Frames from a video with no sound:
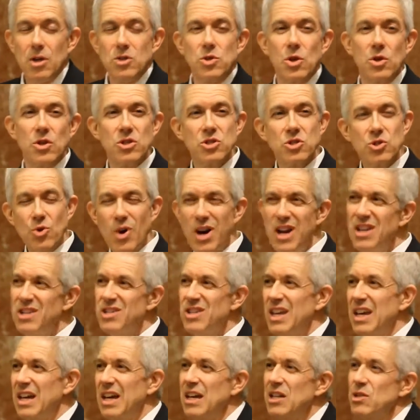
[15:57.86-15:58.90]
So the
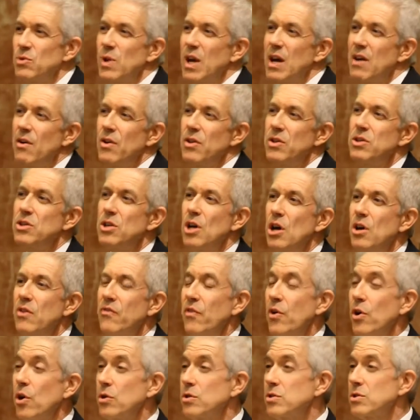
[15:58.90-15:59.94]
strange thing is we have all these young
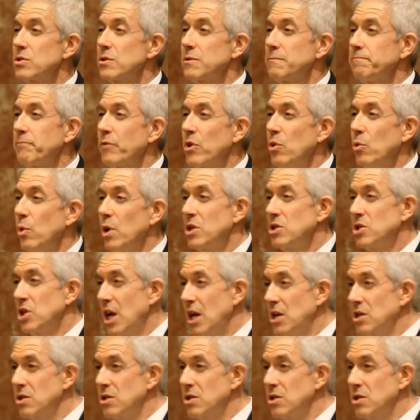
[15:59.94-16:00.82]
folks who want to